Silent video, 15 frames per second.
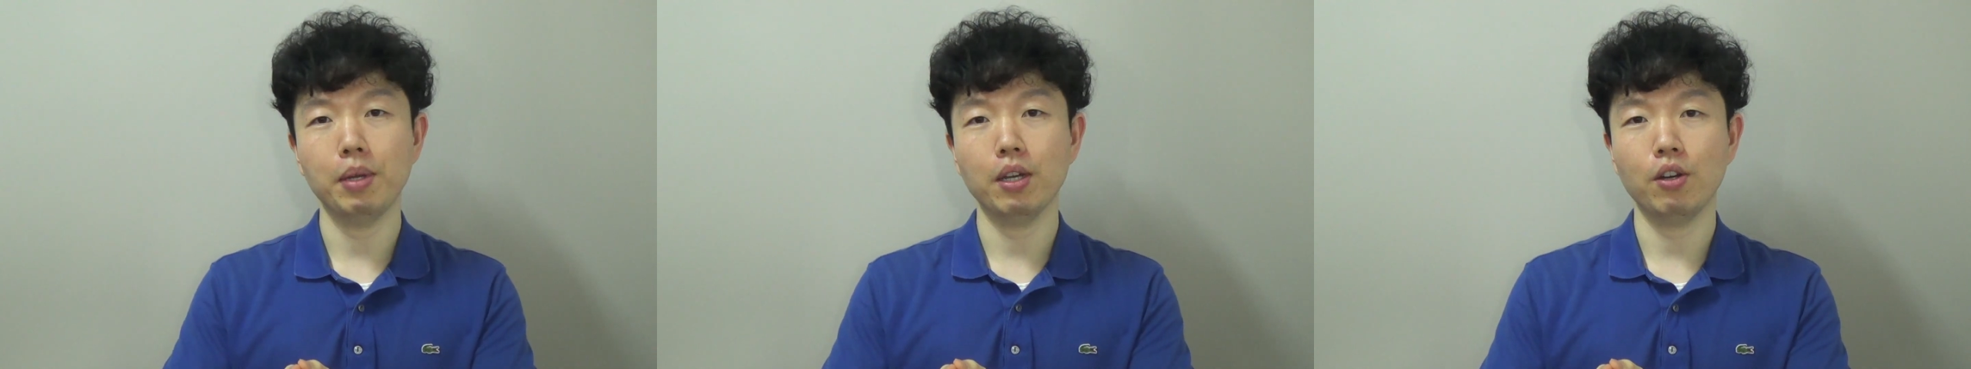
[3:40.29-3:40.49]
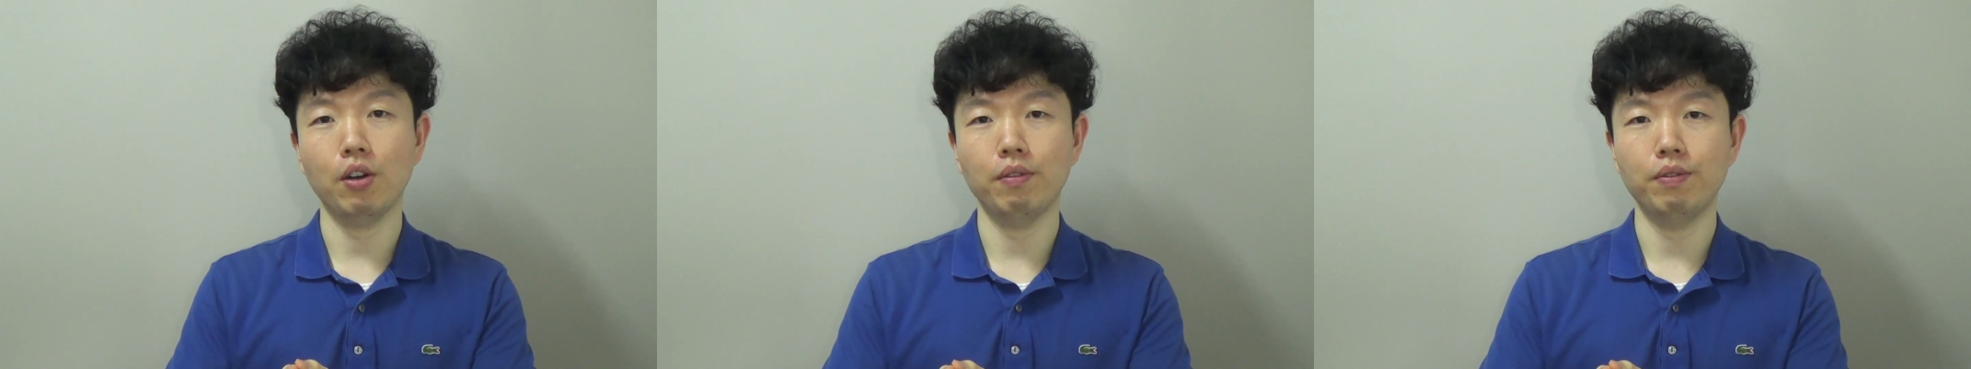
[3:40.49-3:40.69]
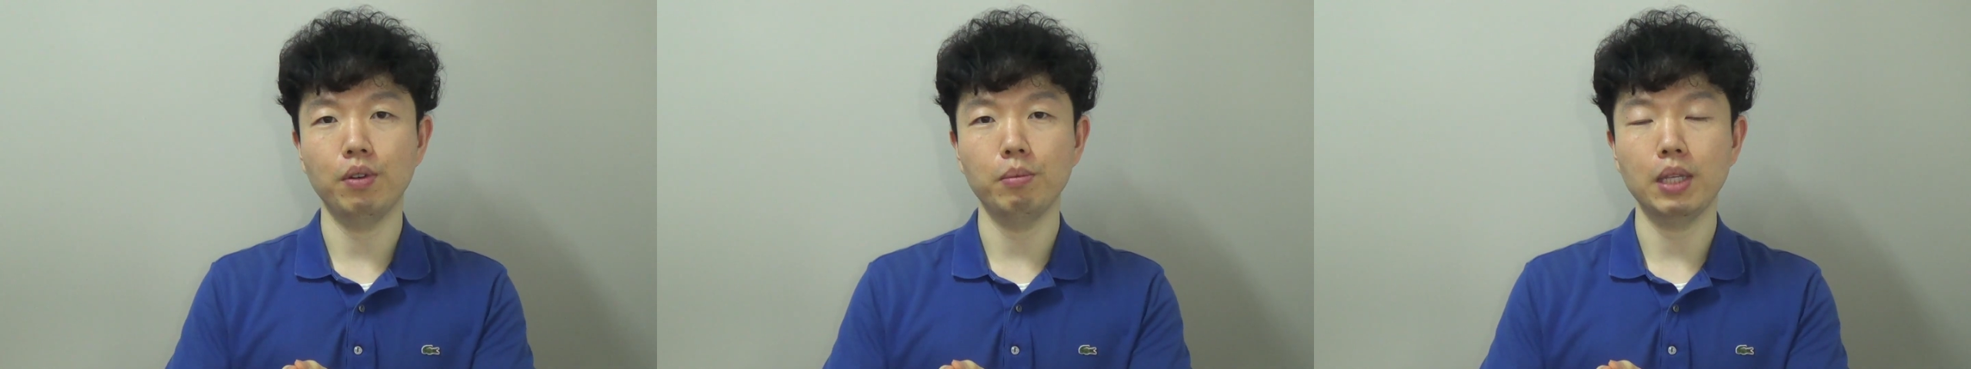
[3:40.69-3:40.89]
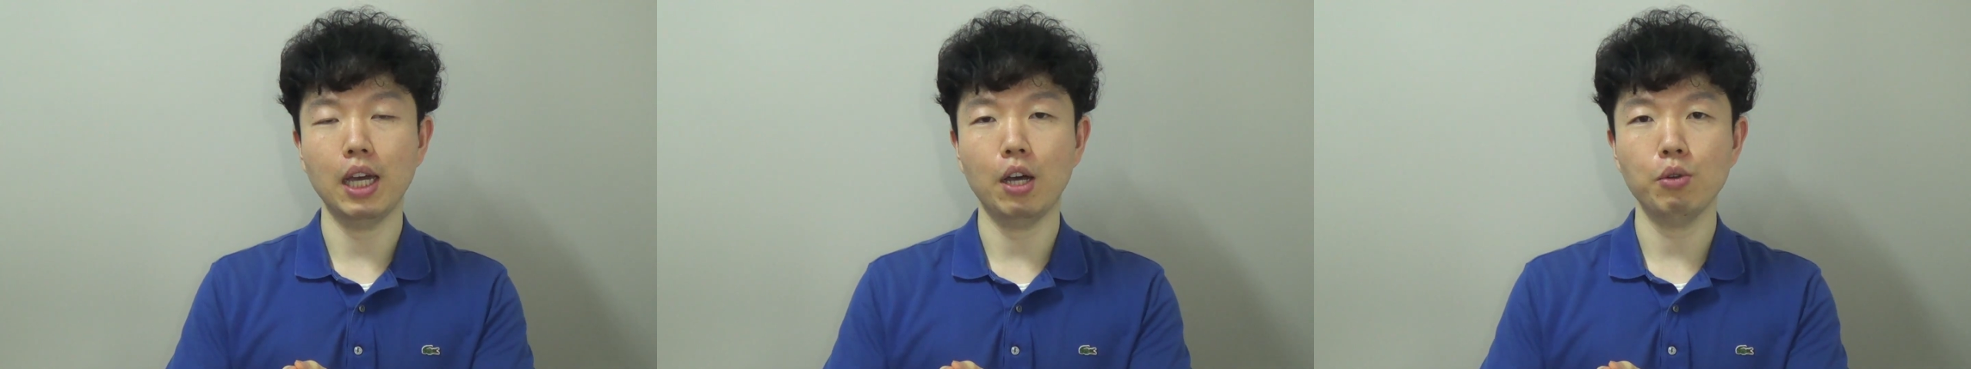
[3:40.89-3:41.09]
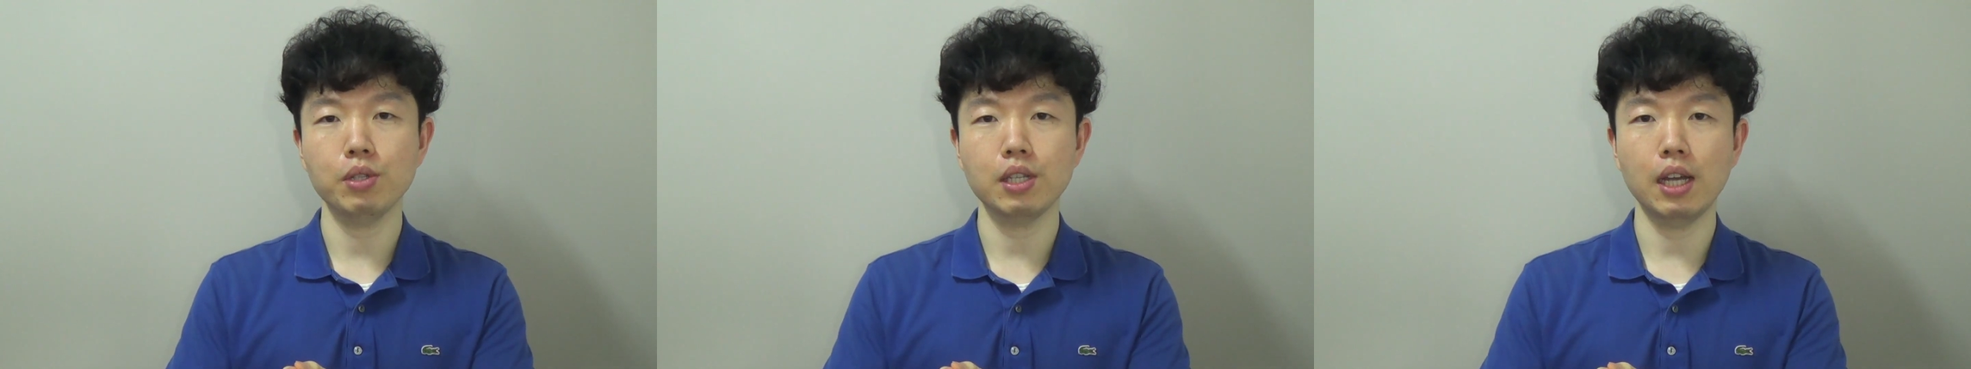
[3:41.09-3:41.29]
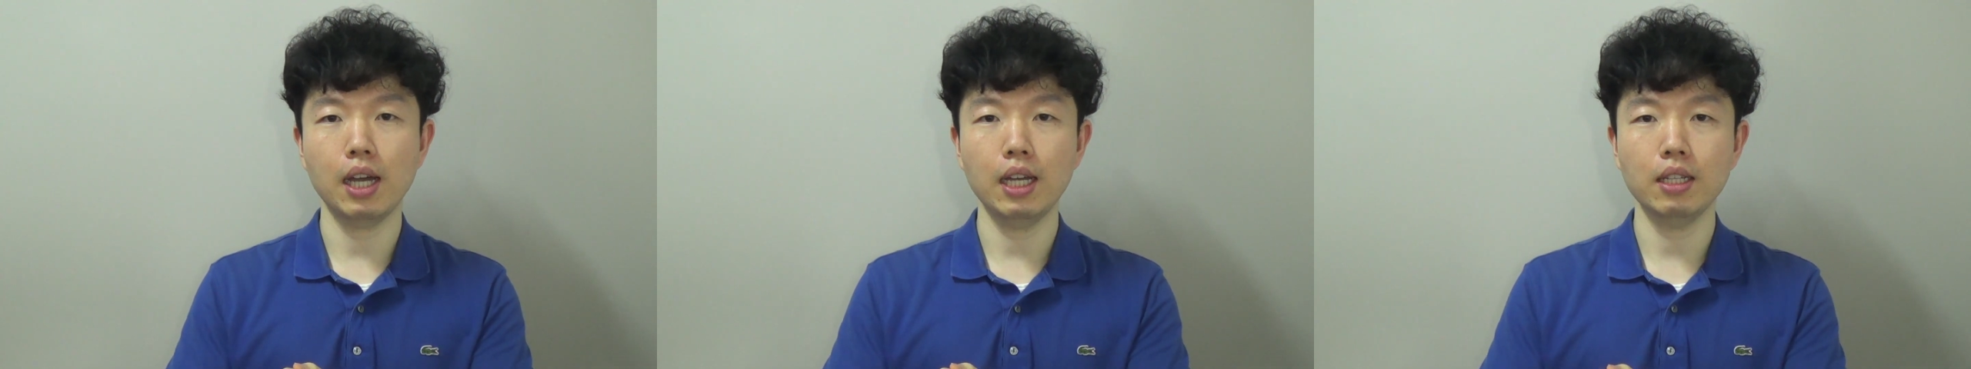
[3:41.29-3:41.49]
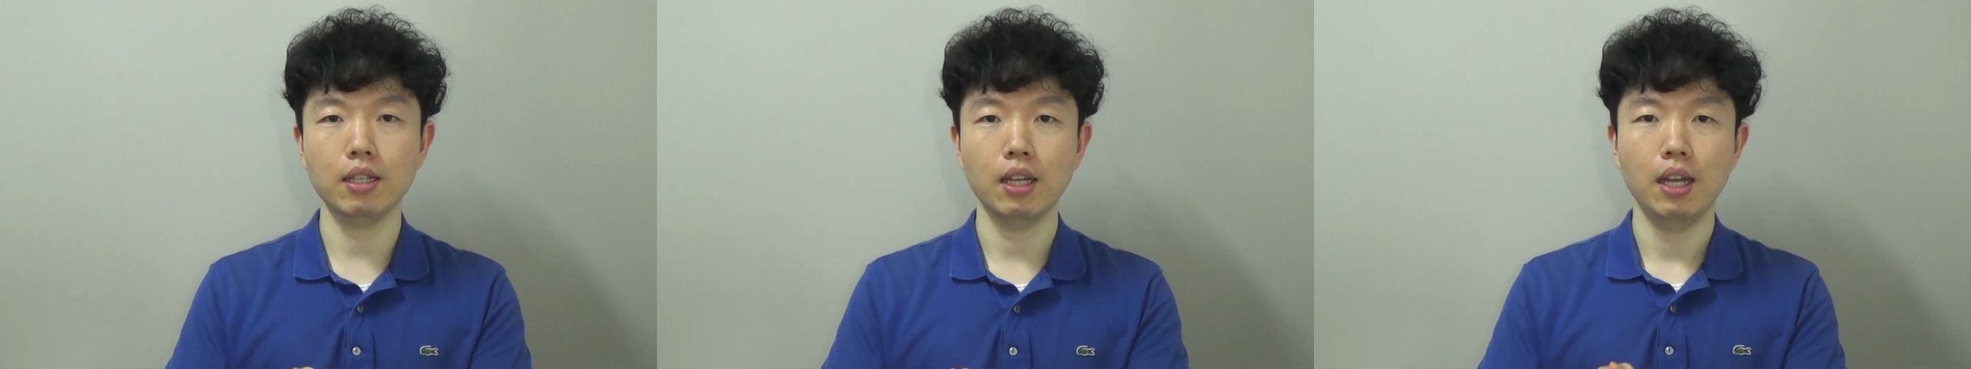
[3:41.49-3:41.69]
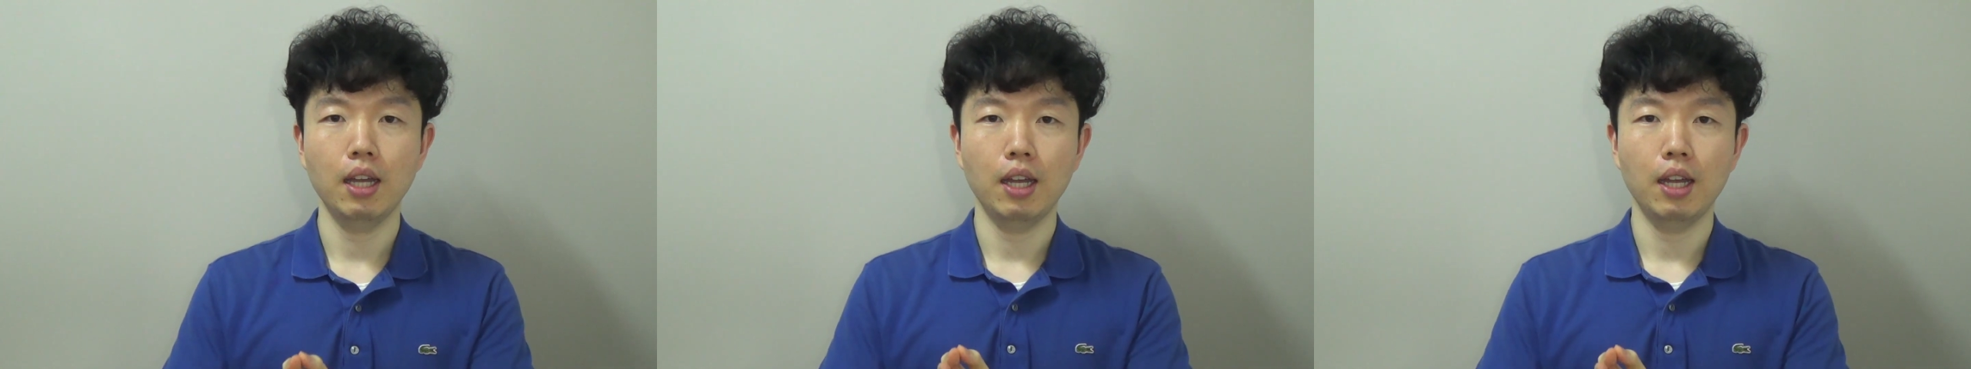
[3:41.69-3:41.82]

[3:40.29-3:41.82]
back home from the outside.